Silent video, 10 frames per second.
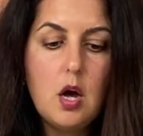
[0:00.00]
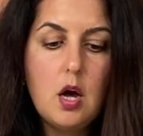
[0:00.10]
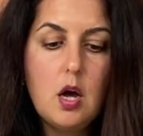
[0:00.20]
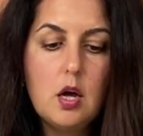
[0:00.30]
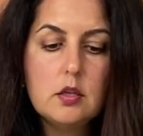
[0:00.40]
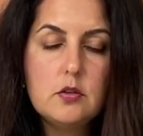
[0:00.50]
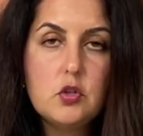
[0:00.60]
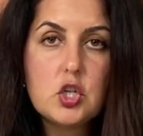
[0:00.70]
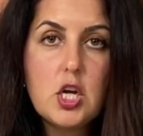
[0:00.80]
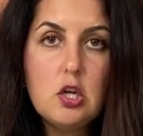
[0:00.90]
And you learn
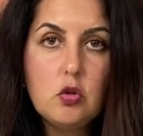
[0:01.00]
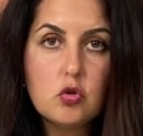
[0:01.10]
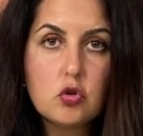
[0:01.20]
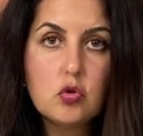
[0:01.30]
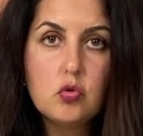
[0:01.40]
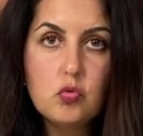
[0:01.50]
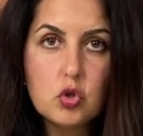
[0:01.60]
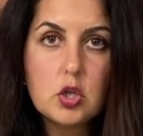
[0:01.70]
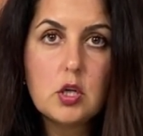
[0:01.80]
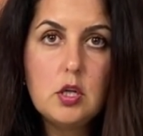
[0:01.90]
how to make the smooth,
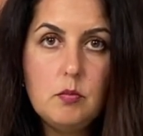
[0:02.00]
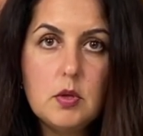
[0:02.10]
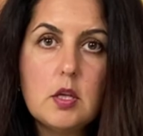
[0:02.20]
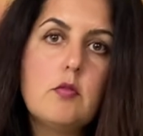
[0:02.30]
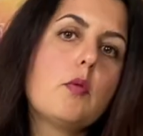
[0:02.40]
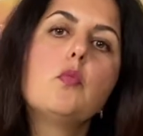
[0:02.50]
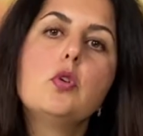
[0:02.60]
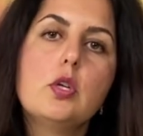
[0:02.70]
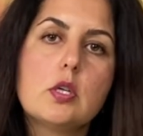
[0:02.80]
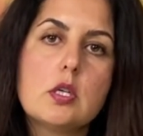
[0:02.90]
flowing
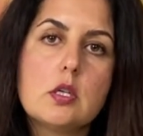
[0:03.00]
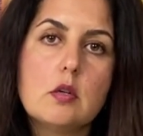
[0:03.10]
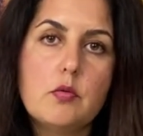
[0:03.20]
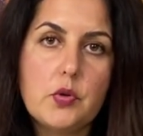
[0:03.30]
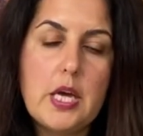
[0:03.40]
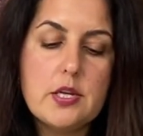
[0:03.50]
movements with this drill.